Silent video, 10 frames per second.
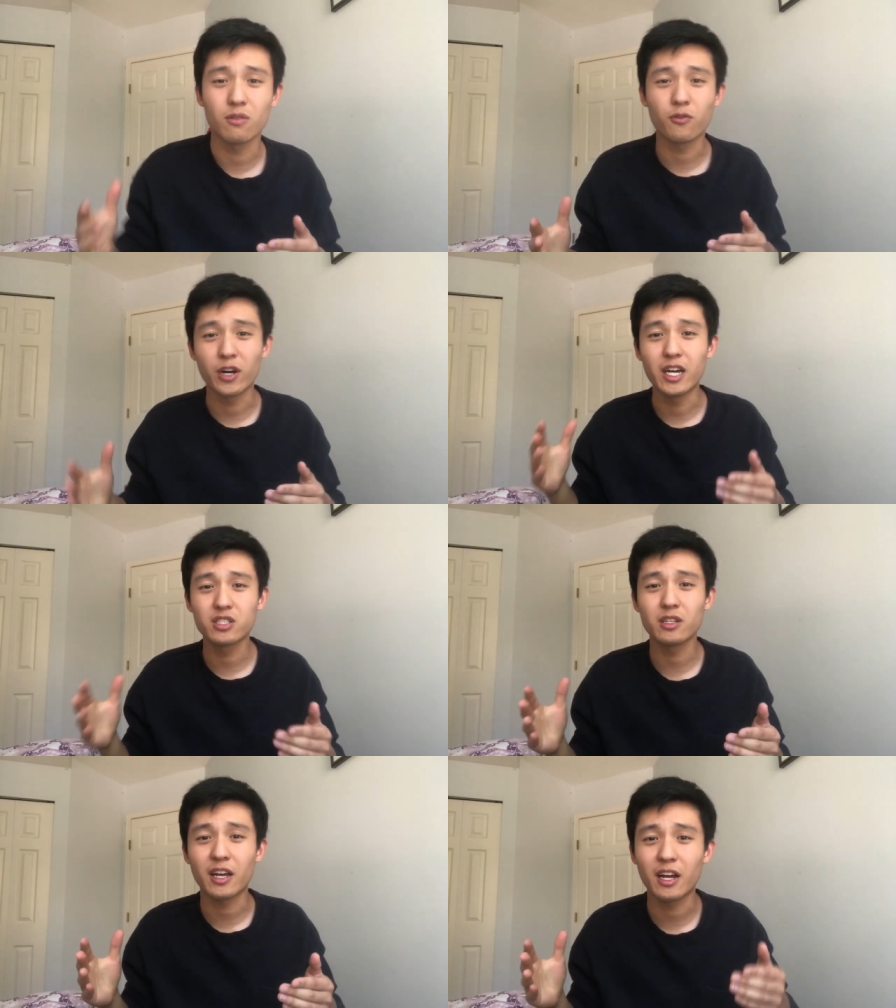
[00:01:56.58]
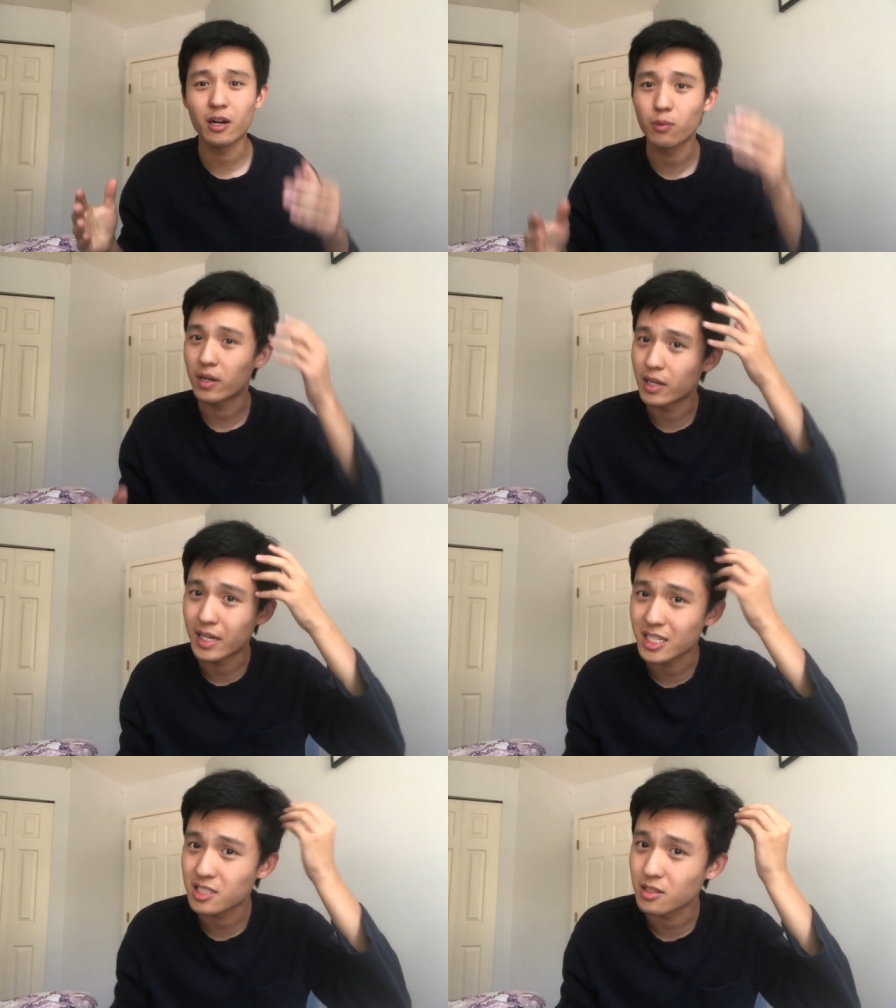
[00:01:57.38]
for Asian hair, when it
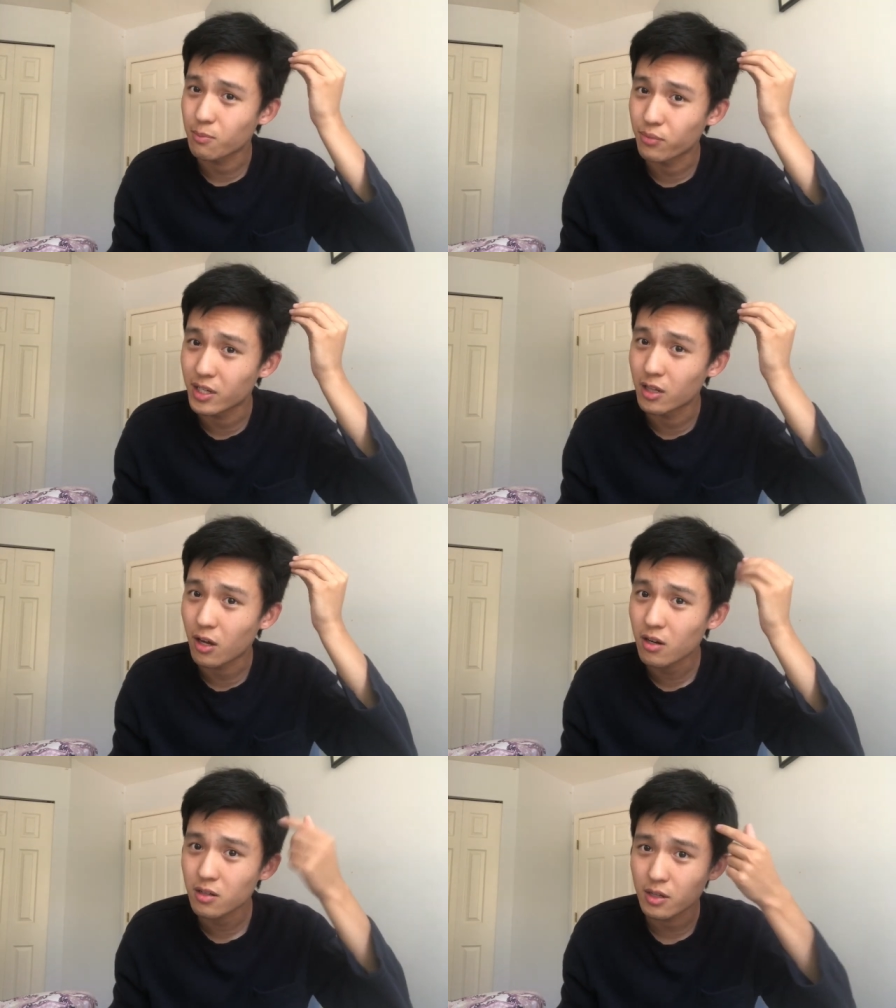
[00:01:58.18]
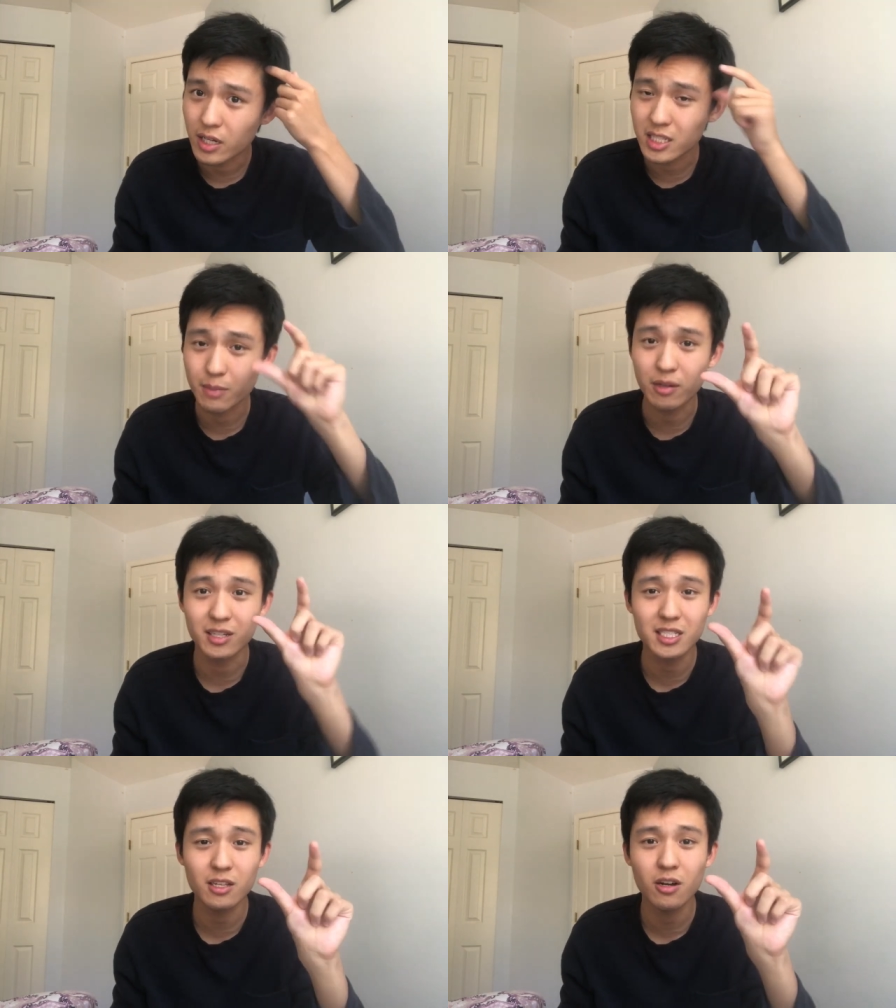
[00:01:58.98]
gets pretty long, it gets about
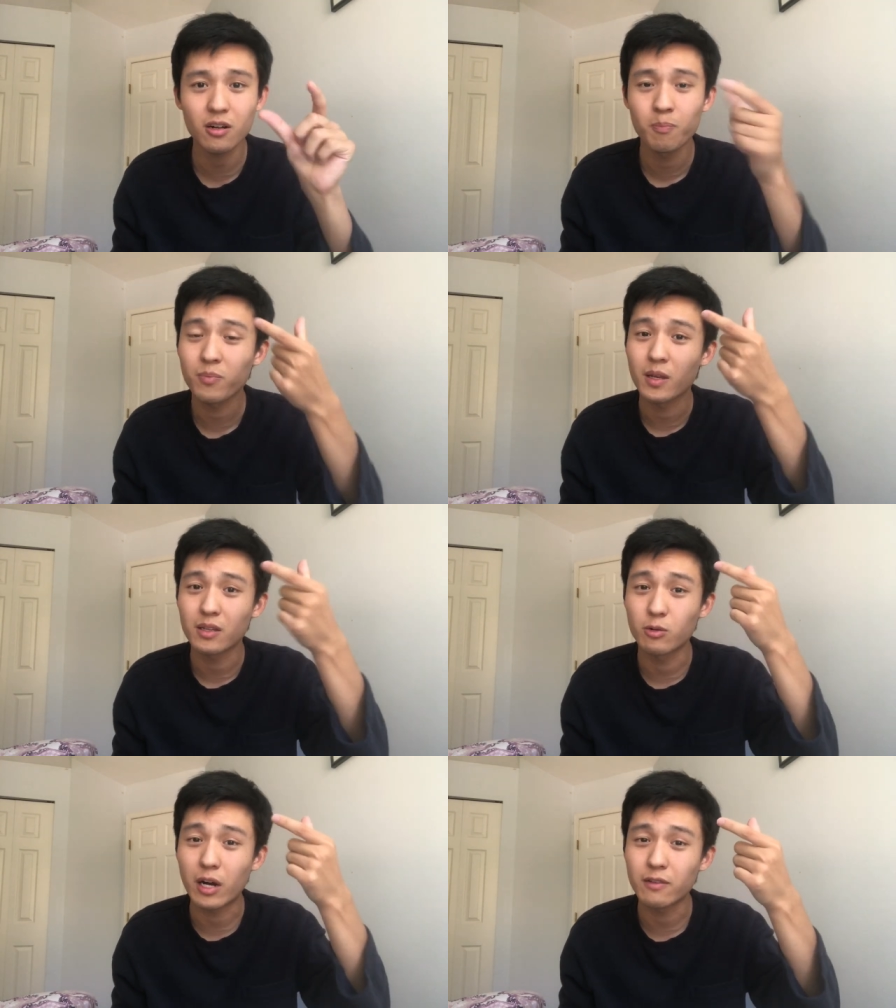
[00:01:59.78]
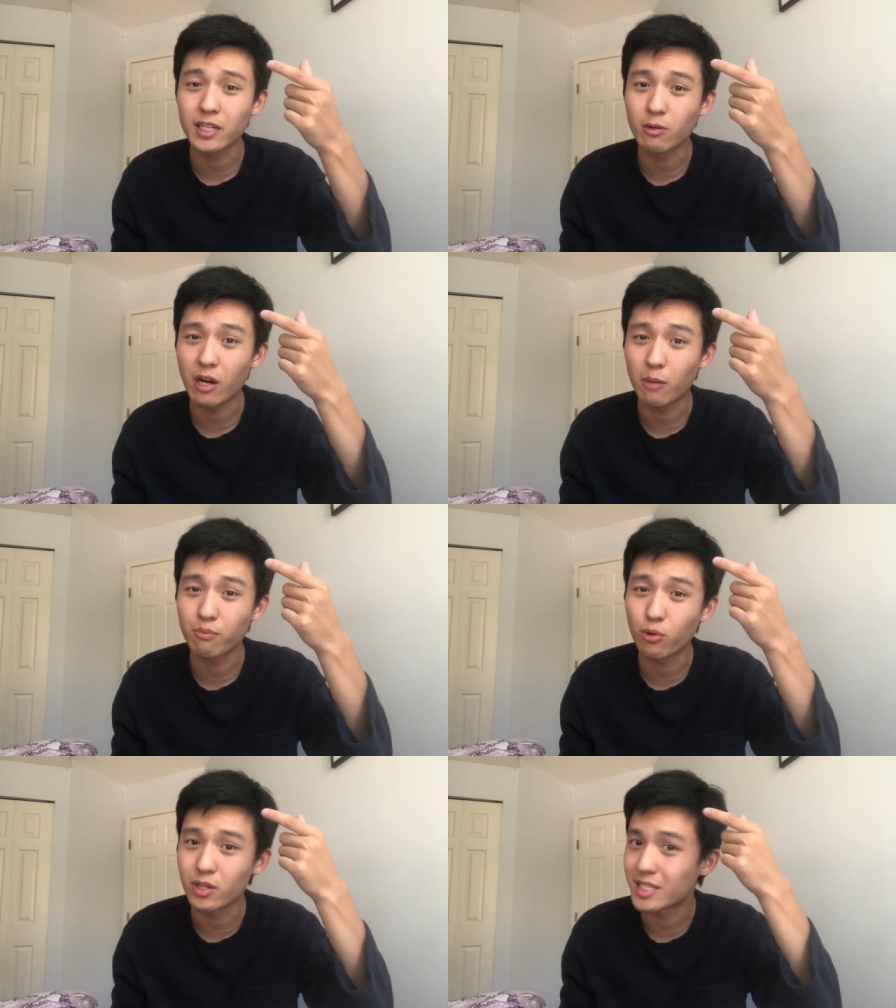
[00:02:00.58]
this long, the gravity will help
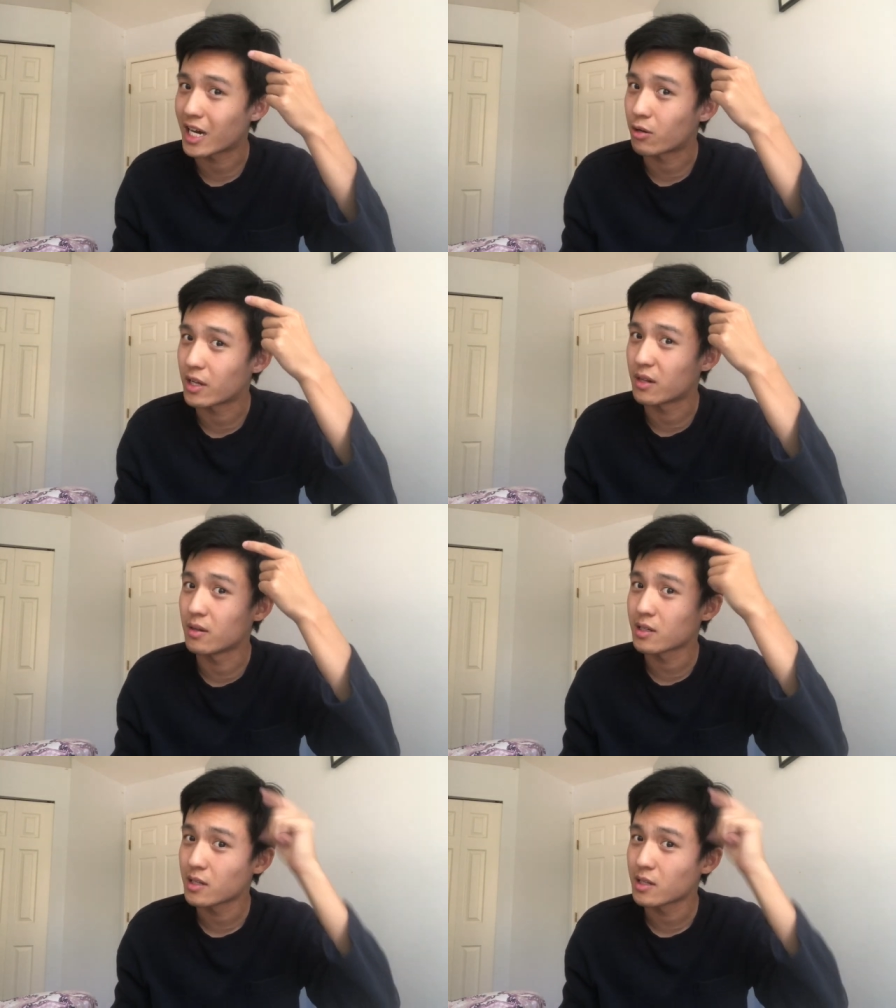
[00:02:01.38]
pull it down and